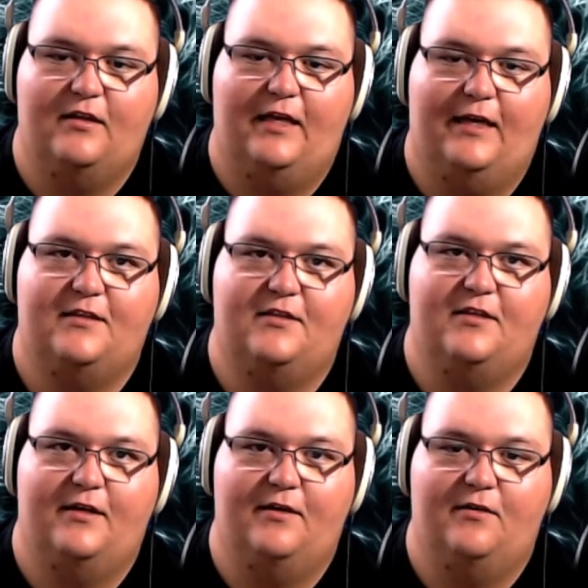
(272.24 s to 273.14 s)
that's
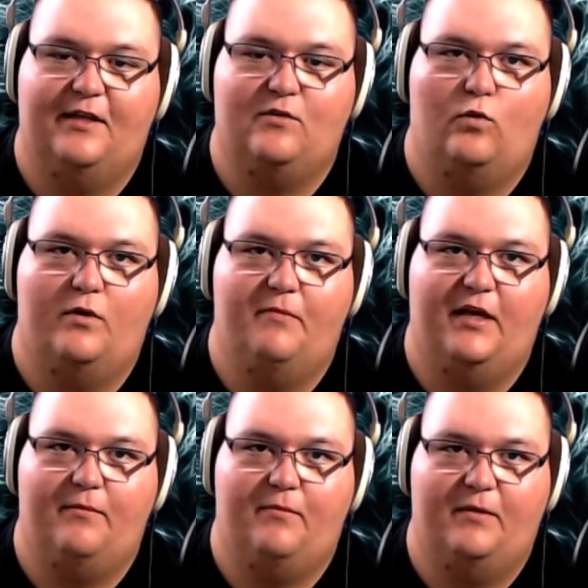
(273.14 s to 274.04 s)
1
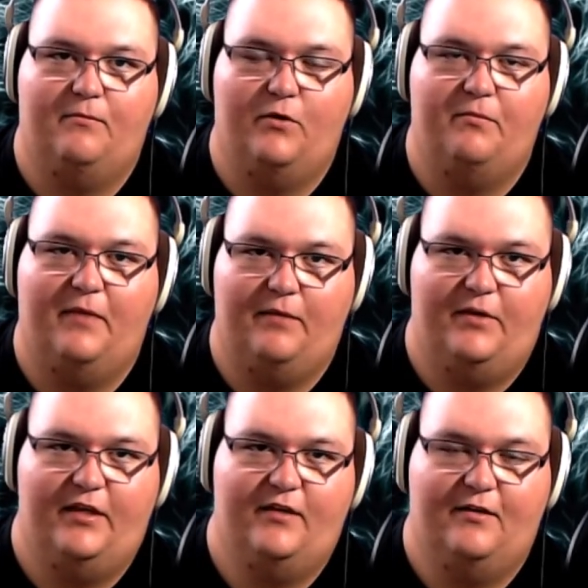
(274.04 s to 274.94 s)

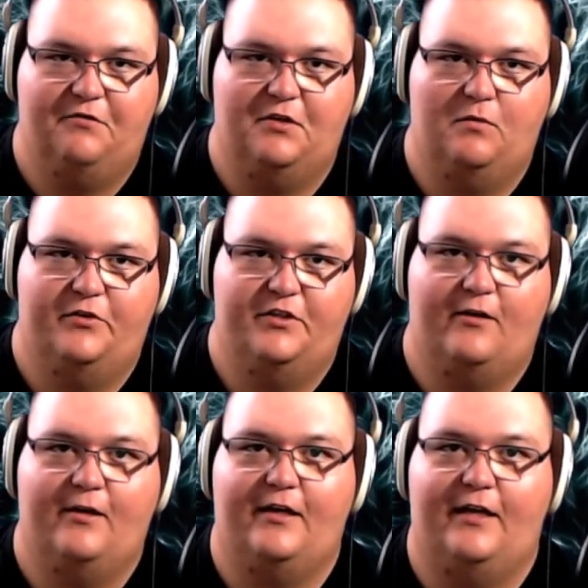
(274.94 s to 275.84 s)
megabit of someone's
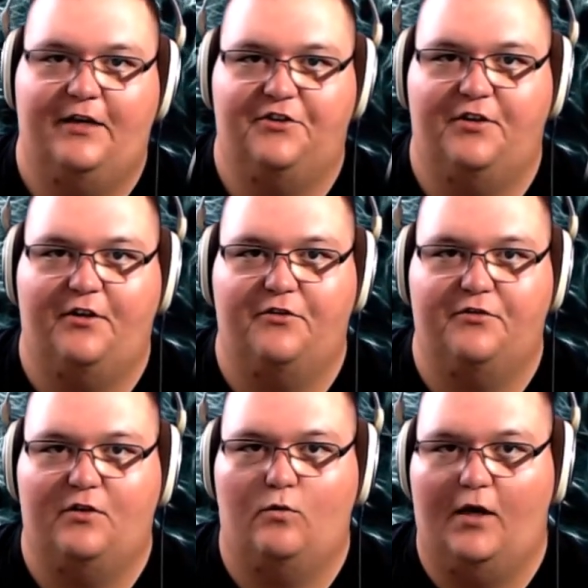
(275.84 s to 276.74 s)
internet connection they're
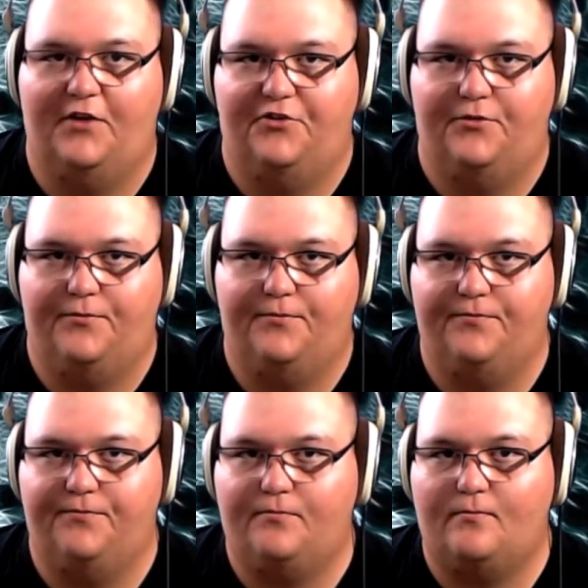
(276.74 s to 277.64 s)
using to watch you.
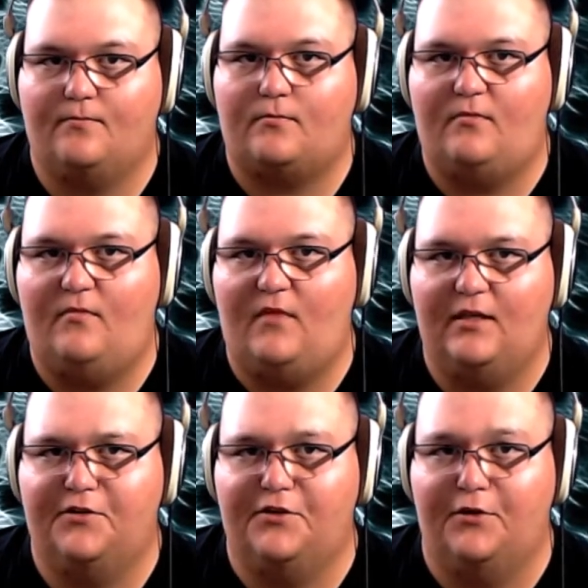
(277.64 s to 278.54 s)

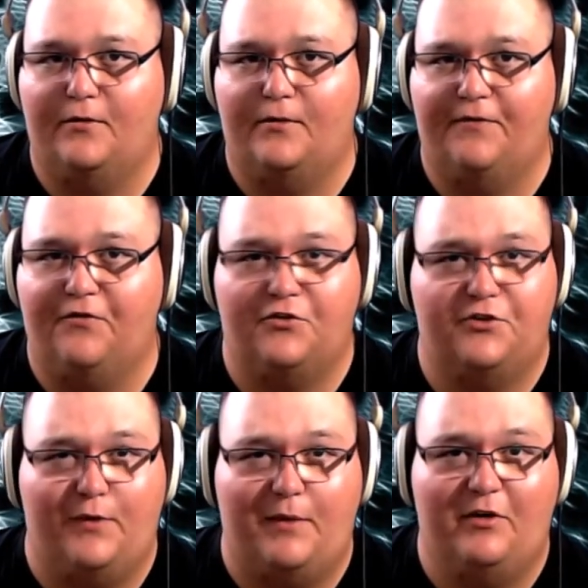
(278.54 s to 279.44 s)
So if you're
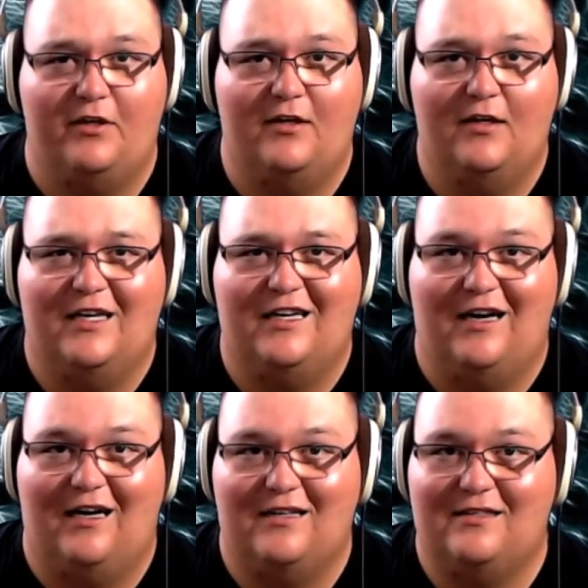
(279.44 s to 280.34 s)
streaming
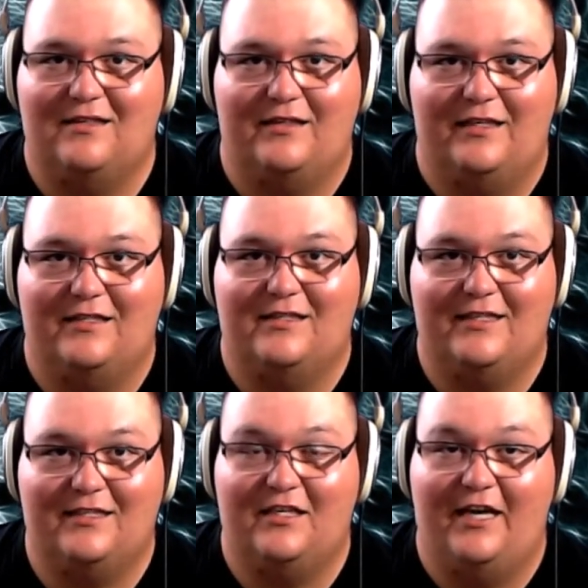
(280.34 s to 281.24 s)
constantly at
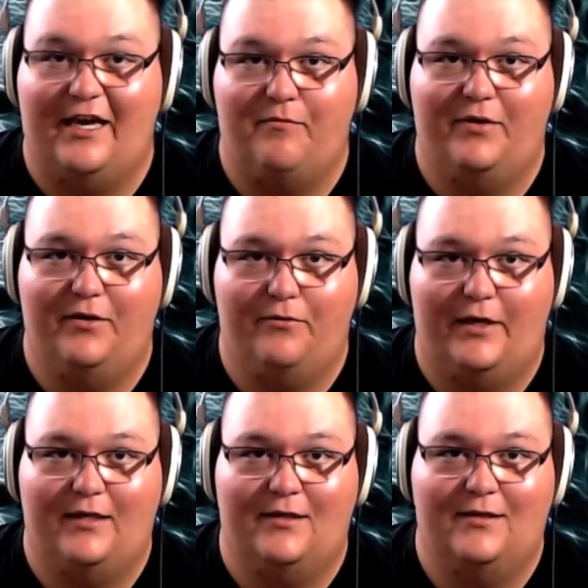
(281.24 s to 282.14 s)
6K bit
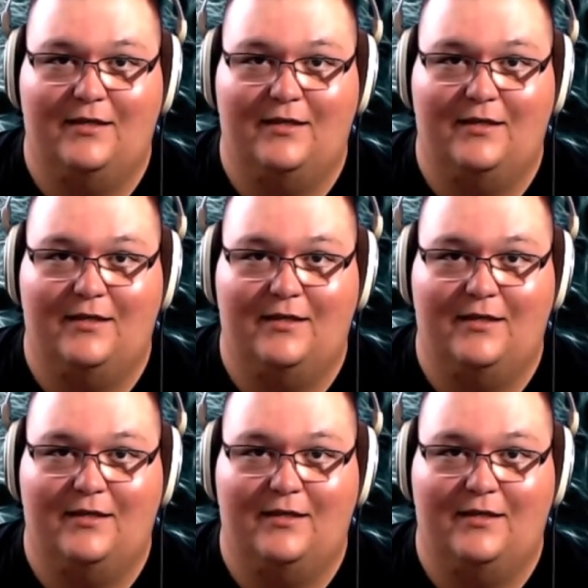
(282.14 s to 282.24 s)
rate,